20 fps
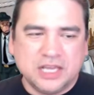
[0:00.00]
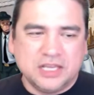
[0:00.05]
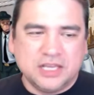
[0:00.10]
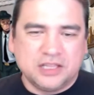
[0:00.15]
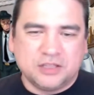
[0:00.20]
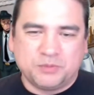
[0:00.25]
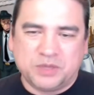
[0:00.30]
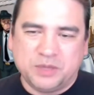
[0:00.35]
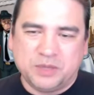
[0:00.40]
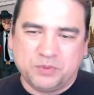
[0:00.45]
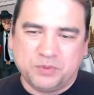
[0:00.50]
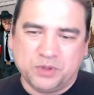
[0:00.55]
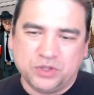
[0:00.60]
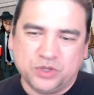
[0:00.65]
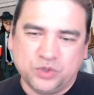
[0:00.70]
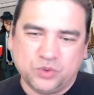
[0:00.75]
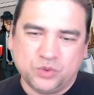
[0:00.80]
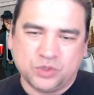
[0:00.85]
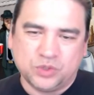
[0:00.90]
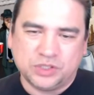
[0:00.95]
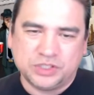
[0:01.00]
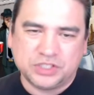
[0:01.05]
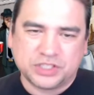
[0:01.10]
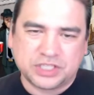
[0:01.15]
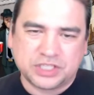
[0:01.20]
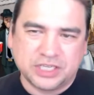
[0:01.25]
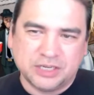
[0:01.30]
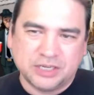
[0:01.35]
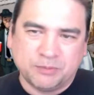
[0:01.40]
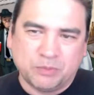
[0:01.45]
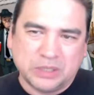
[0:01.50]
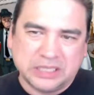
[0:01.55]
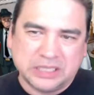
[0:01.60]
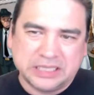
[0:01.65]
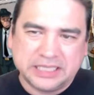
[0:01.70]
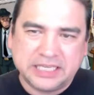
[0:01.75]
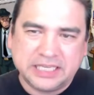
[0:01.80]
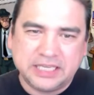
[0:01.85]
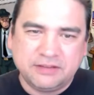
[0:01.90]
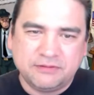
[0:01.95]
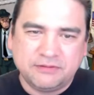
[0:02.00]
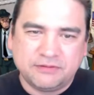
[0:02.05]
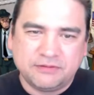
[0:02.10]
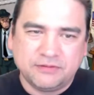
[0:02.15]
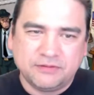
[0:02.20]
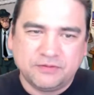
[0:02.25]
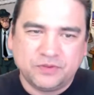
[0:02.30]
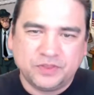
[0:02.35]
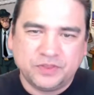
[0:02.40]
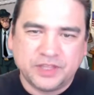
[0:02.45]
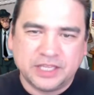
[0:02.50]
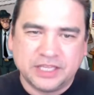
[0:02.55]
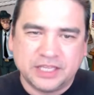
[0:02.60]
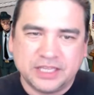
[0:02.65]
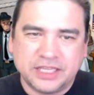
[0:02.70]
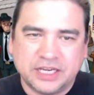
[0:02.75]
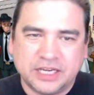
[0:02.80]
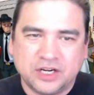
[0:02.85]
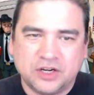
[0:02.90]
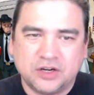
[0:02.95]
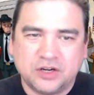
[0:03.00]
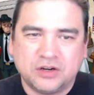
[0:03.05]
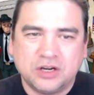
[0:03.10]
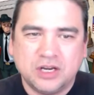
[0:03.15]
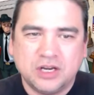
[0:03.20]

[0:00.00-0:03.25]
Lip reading: the people who are just going to believe that they're